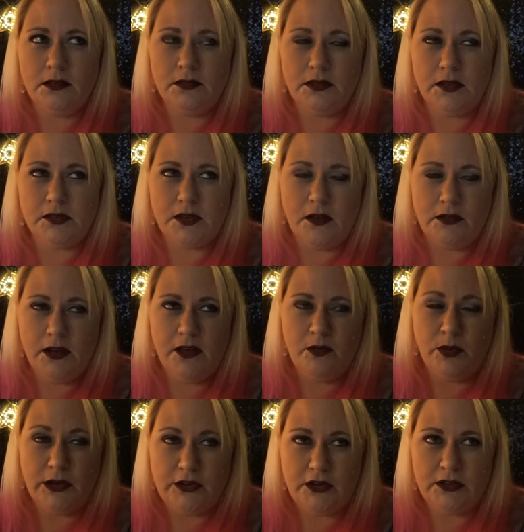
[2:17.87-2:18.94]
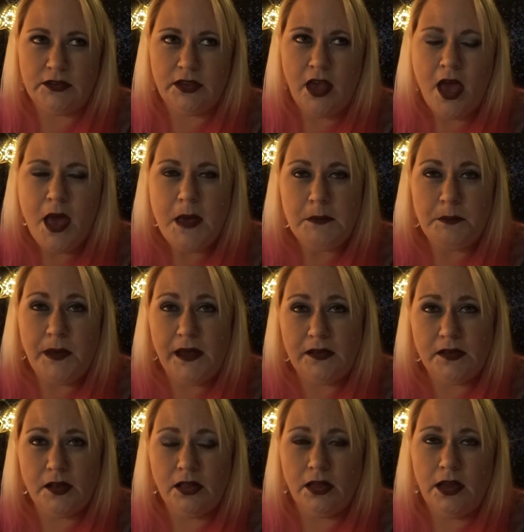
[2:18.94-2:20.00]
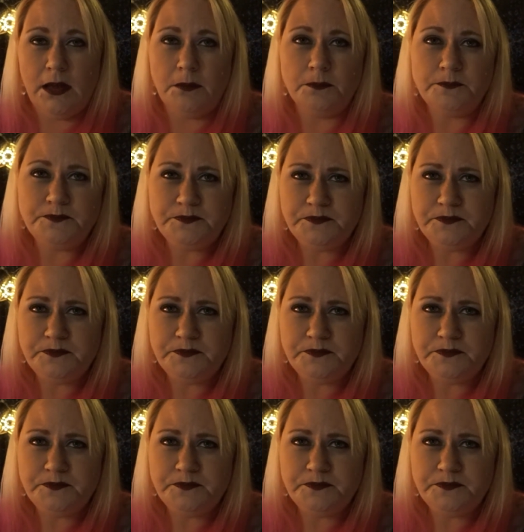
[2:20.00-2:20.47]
of Witches, basically